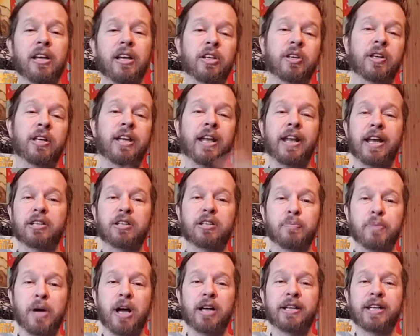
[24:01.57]
You can get extra
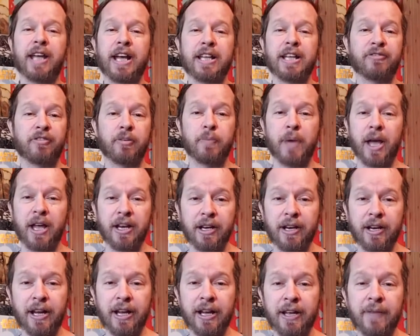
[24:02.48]
podcasts from Ed and
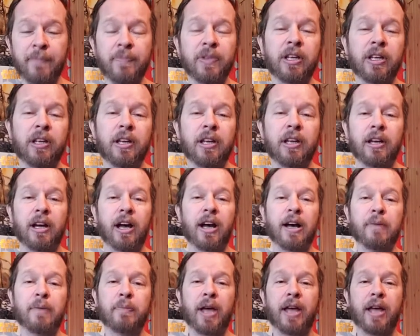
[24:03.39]
I,
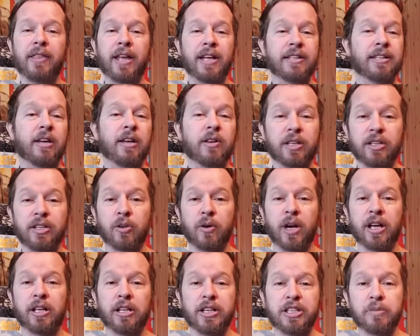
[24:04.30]
um, and that's how you can
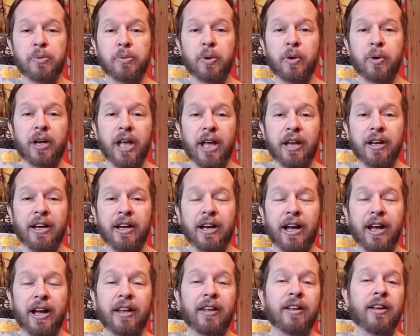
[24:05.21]
directly support Ed and
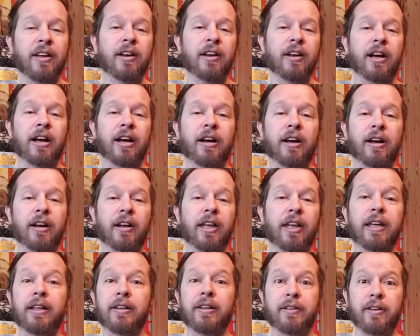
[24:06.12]
I. Uh,
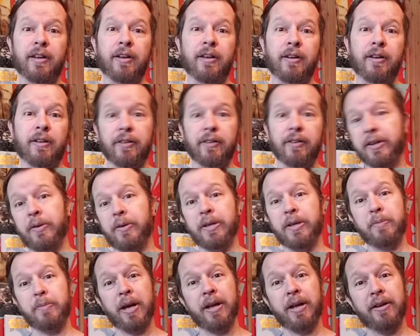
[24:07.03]
it uh, literally
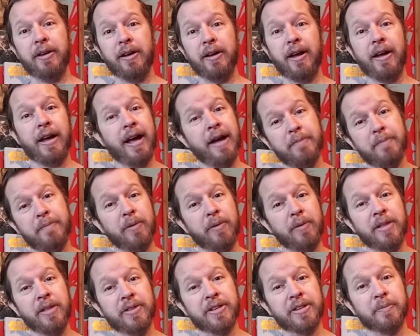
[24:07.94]
paid uh, half my
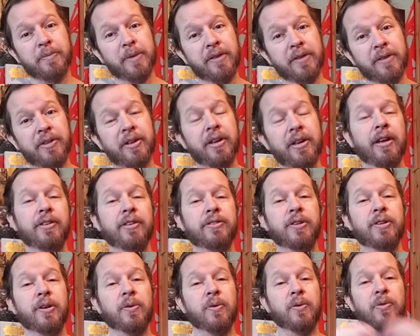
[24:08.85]
rent this month.
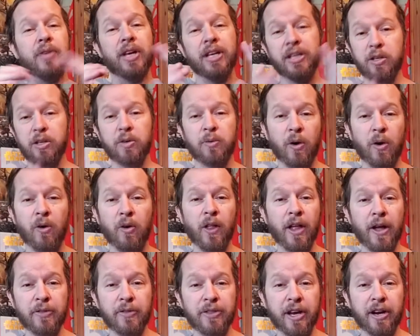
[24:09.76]
So thank you all
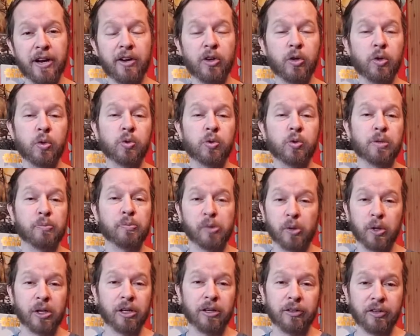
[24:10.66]
out there who
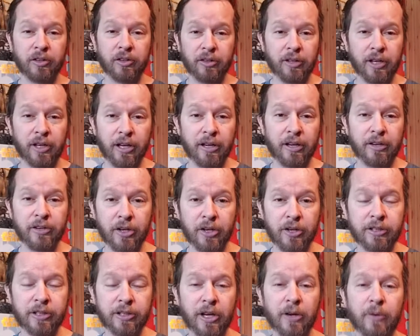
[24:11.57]
support uh,
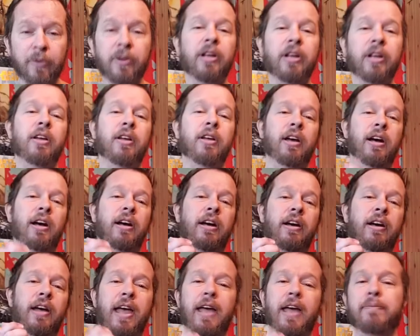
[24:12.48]
NerdGoat
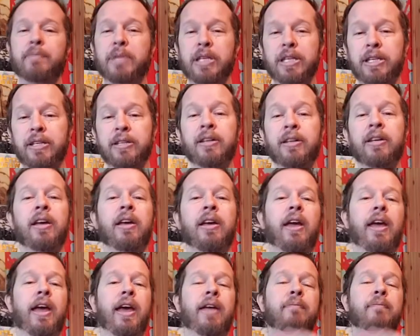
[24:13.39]
uh, and me,
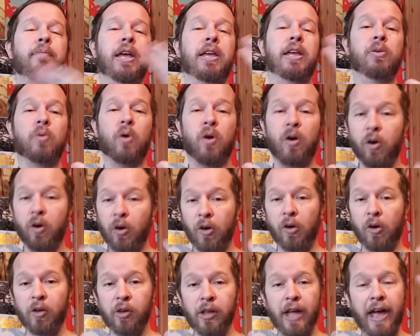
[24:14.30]
and may you
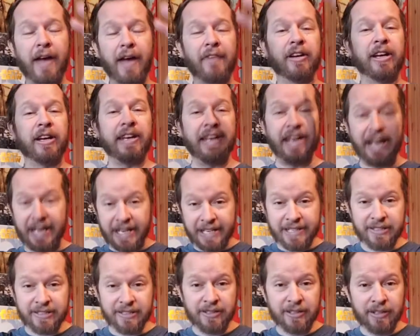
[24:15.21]
all have a
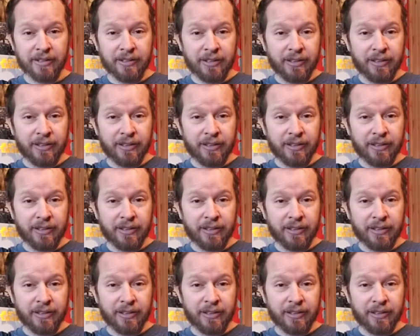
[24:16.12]
nice,